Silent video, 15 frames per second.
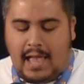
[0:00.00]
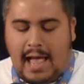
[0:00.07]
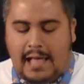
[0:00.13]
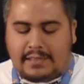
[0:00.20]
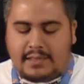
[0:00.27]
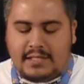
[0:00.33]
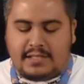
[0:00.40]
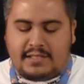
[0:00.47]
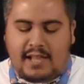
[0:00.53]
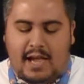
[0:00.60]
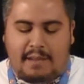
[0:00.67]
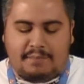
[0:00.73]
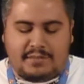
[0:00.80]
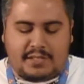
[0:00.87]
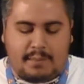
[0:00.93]
At this
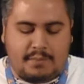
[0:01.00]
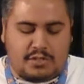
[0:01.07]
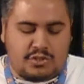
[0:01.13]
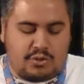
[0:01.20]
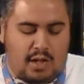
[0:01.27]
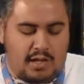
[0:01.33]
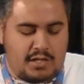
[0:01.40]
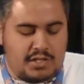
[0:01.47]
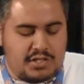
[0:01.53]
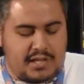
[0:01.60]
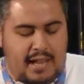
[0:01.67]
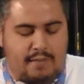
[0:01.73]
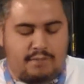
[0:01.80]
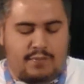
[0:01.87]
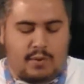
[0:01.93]
time, some astrologers
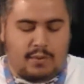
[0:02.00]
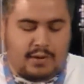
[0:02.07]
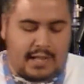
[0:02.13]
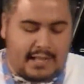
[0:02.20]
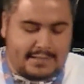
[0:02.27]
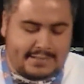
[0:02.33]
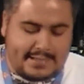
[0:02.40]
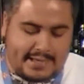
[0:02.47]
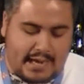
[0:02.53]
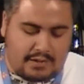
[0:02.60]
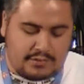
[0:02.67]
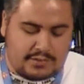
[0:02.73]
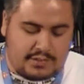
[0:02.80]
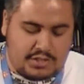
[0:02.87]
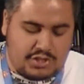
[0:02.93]
came forward and
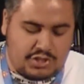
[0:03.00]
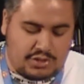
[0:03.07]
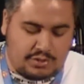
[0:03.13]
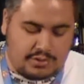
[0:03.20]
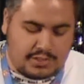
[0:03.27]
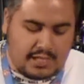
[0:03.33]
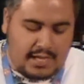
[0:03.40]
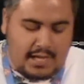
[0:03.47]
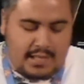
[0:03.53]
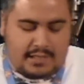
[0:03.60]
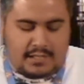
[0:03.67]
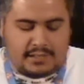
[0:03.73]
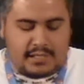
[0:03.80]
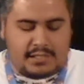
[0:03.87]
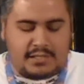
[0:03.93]
denounced the Jews.
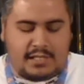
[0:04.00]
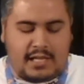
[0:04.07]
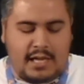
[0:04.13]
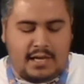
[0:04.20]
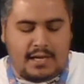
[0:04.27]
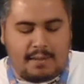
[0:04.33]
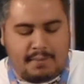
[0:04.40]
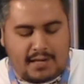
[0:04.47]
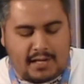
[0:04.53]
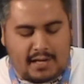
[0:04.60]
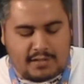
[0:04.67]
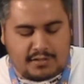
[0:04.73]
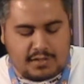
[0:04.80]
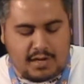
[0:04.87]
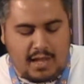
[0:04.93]
They said to King
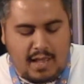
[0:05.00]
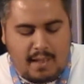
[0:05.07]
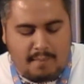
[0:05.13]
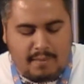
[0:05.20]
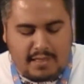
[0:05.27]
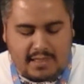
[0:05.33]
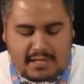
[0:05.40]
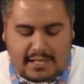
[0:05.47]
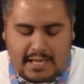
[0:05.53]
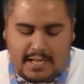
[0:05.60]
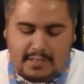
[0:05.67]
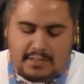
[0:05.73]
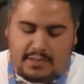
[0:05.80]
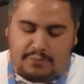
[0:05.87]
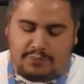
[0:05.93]
Nebuchadnezzar, "May the
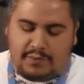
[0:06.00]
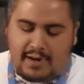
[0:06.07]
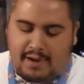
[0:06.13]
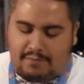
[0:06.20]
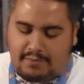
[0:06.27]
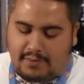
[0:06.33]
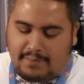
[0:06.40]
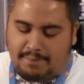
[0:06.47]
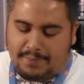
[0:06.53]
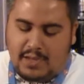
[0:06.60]
king live forever.